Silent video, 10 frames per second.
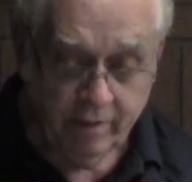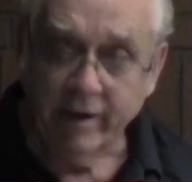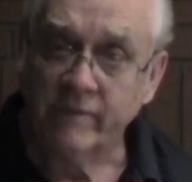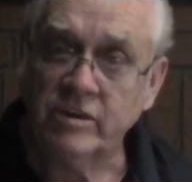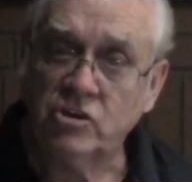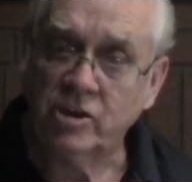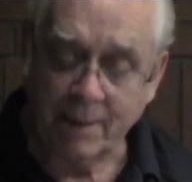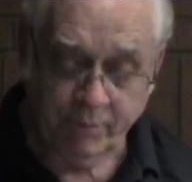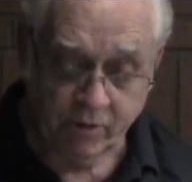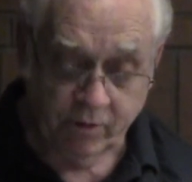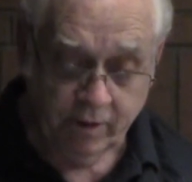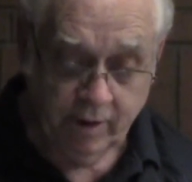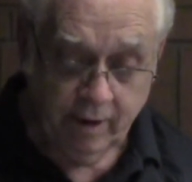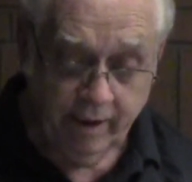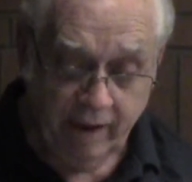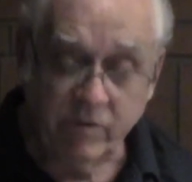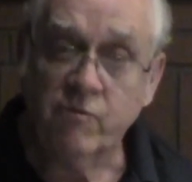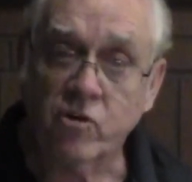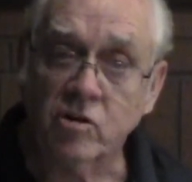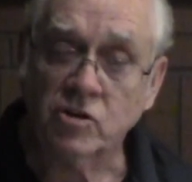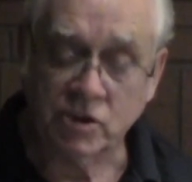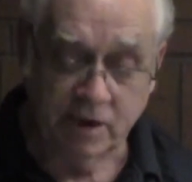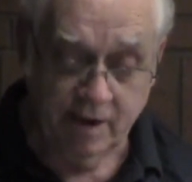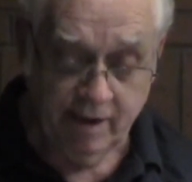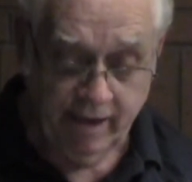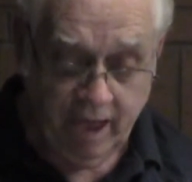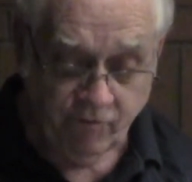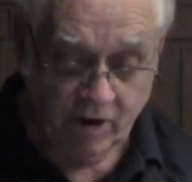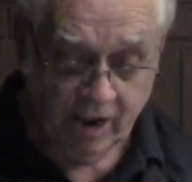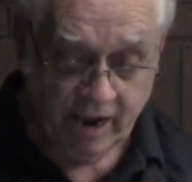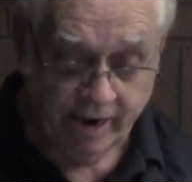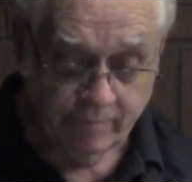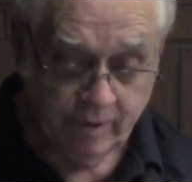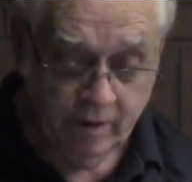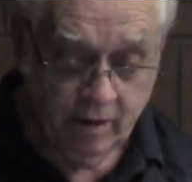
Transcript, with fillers: every chapter, every verse, every line,